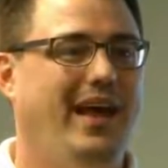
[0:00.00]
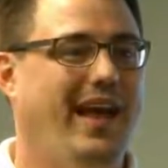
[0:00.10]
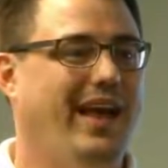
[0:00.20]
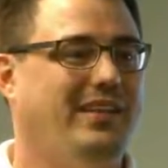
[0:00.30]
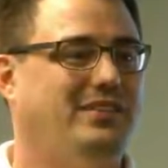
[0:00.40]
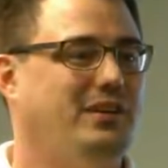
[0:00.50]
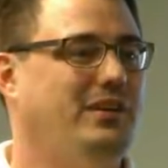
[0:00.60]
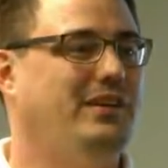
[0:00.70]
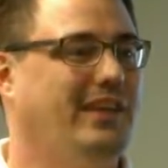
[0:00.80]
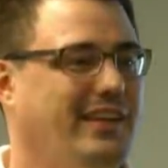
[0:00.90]
And so you
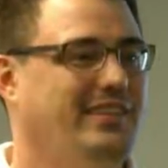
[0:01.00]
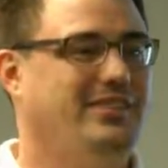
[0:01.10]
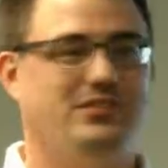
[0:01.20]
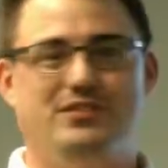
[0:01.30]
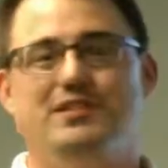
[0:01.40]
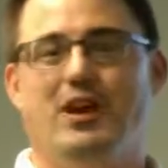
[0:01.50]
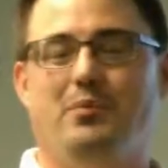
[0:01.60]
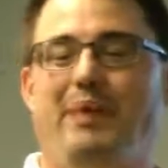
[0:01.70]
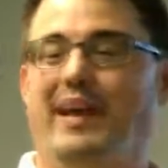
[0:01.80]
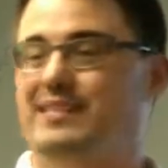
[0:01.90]
can get
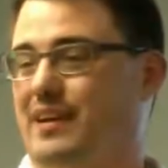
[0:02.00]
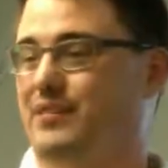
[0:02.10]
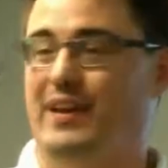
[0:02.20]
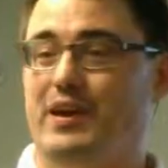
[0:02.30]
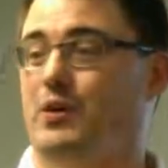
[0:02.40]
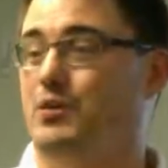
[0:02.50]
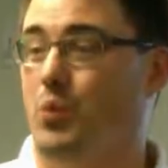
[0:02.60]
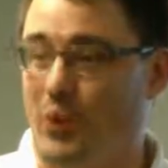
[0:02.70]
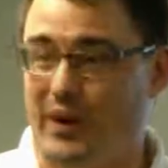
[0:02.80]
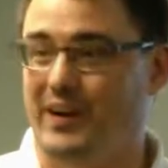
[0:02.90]
basic video
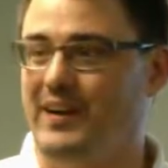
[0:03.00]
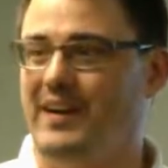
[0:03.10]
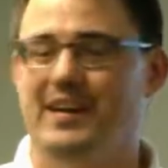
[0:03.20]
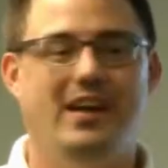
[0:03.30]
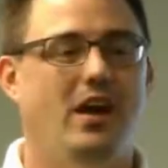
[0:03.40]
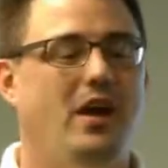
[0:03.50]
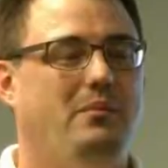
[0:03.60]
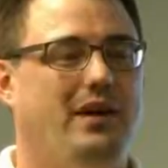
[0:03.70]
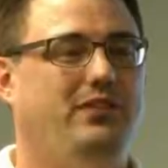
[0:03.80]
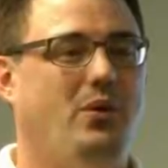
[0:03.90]
to work.
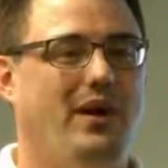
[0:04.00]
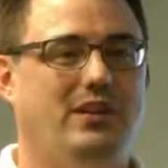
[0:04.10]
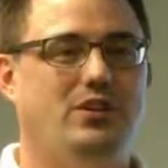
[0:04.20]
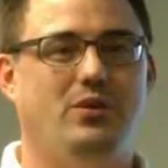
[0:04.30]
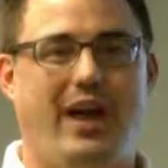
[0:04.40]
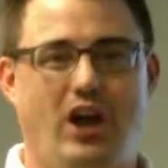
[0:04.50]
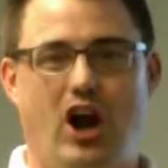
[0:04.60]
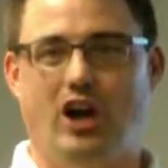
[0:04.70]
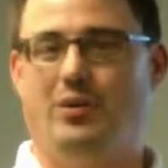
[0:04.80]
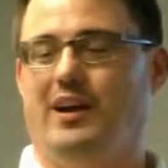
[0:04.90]
But if you want to do like
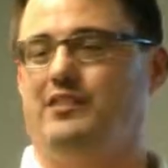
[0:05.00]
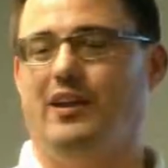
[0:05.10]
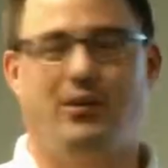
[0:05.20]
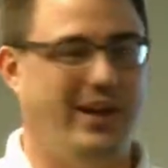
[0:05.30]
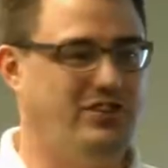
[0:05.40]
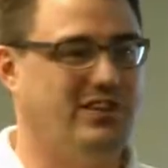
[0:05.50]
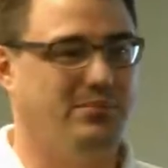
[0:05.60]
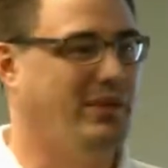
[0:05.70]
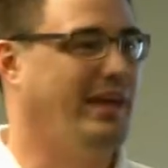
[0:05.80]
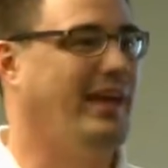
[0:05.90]
hardware acceleration
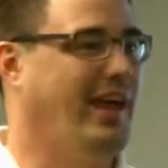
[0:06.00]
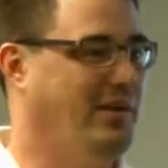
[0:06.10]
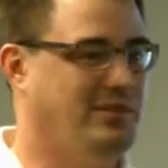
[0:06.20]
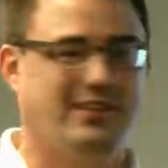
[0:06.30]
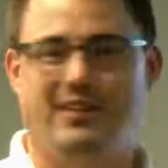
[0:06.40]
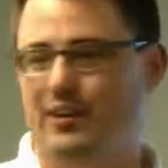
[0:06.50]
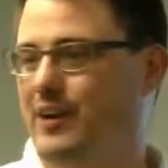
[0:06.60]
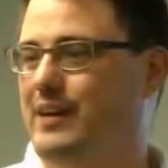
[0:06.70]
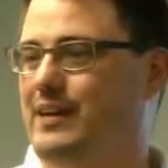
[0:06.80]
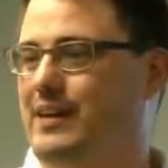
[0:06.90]
and play games,
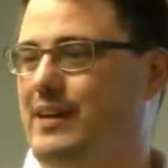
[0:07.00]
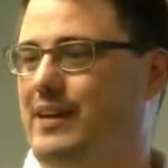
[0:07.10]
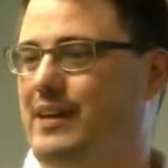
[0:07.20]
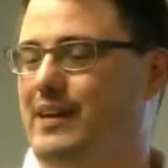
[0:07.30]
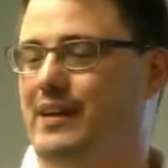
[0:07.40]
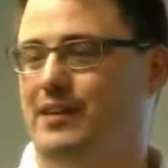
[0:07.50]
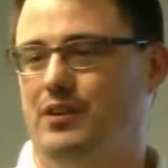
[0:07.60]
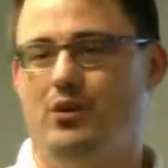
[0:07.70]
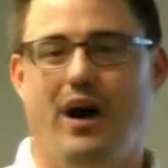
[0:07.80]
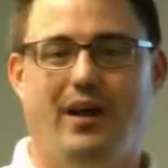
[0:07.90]
etc.,
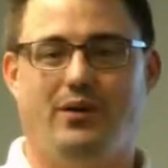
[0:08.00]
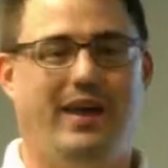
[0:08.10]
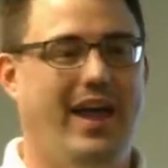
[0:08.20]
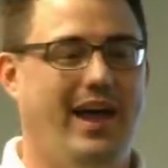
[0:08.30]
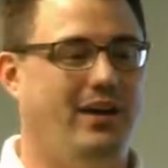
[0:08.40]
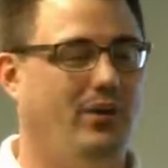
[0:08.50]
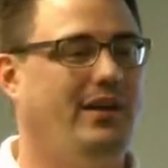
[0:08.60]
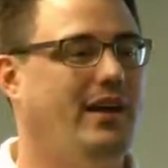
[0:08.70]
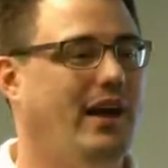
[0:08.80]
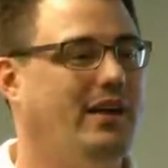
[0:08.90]
do AutoCAD or
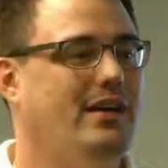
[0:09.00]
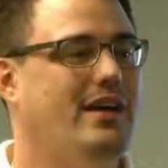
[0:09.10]
whatnot,